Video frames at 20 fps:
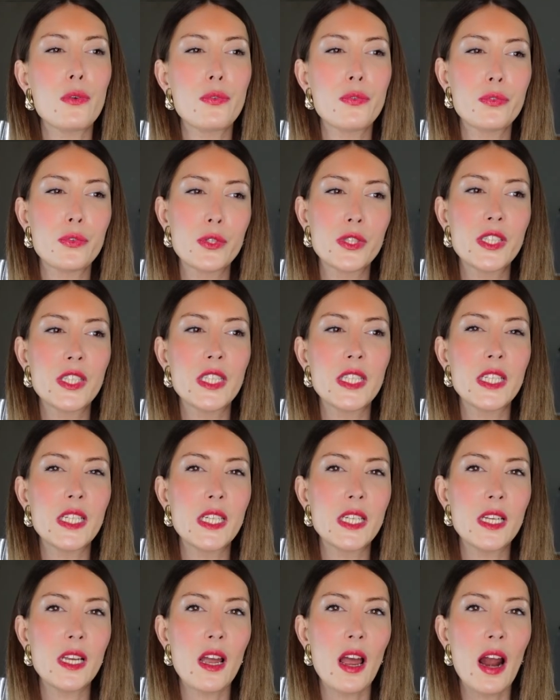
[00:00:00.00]

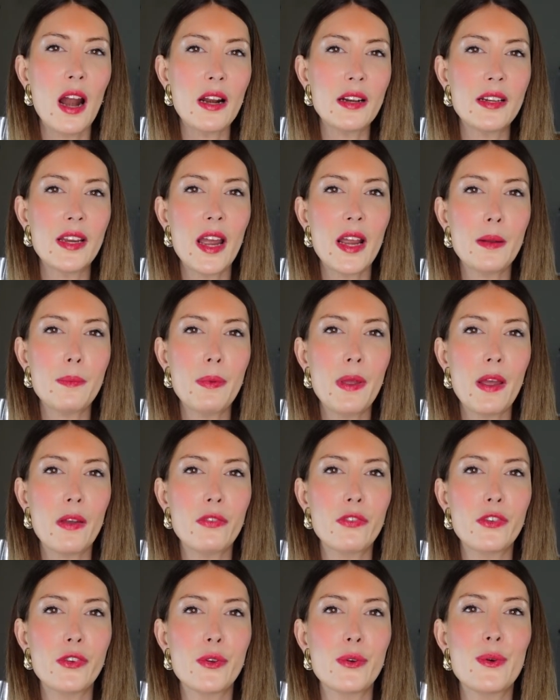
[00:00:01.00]
fruity aldehyde
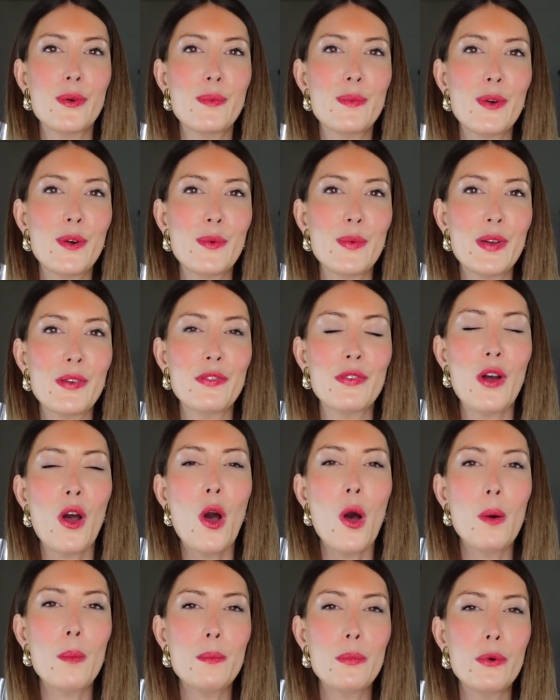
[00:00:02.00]
perfume with
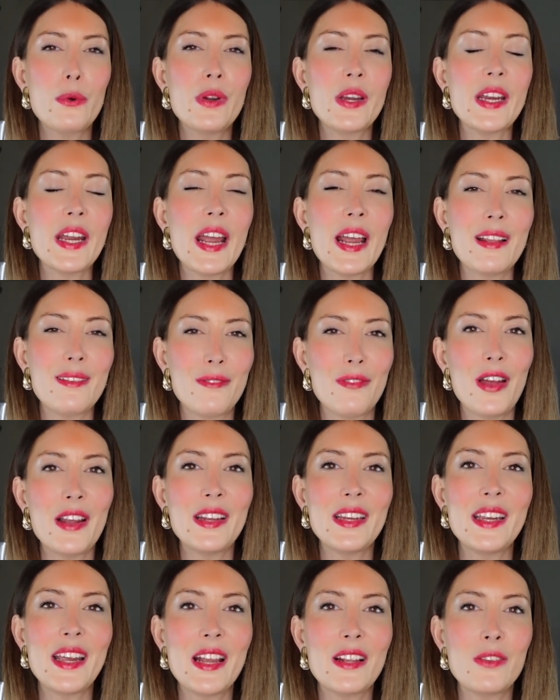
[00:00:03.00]
ambery and
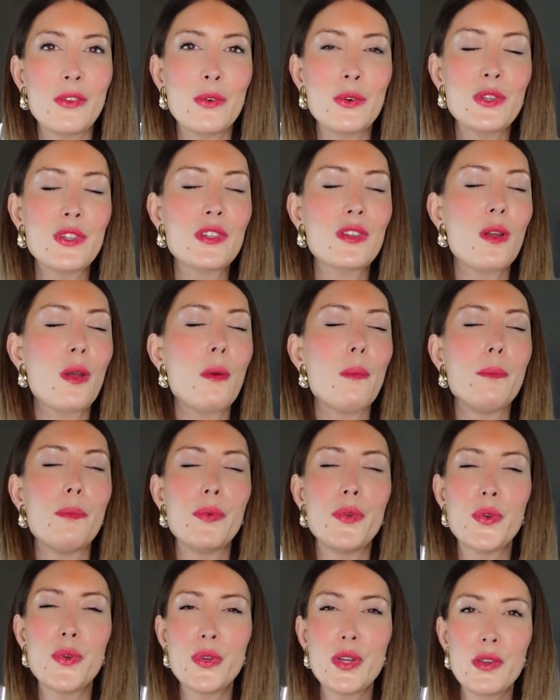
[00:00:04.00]
vanilla notes.
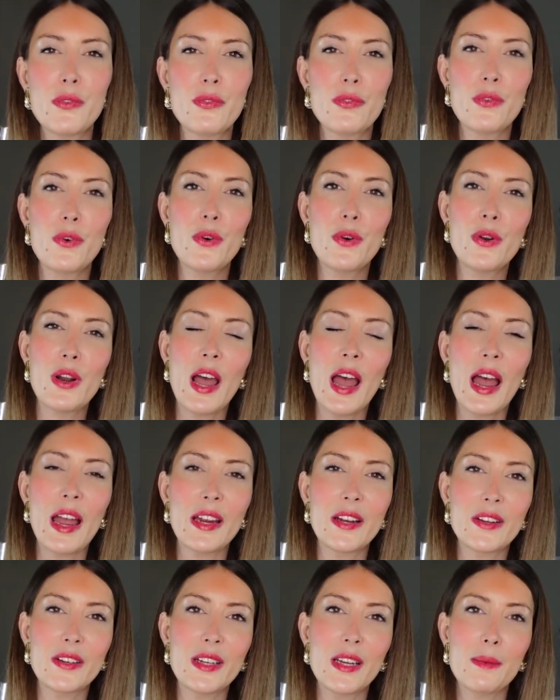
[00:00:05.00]
Beautiful,
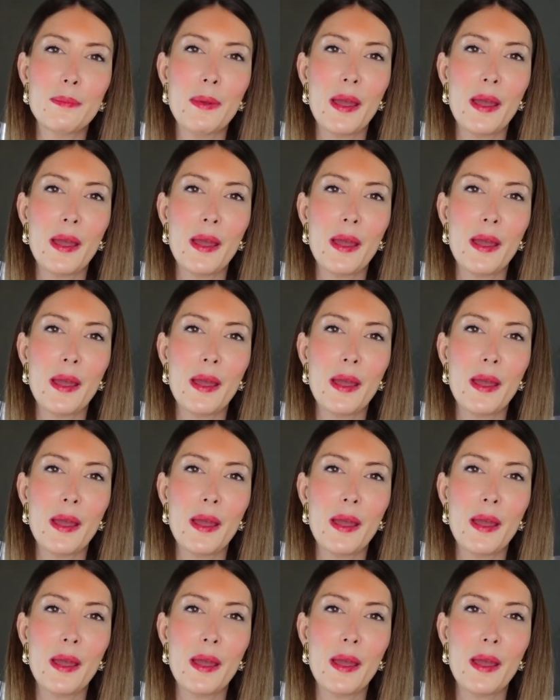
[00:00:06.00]
iconic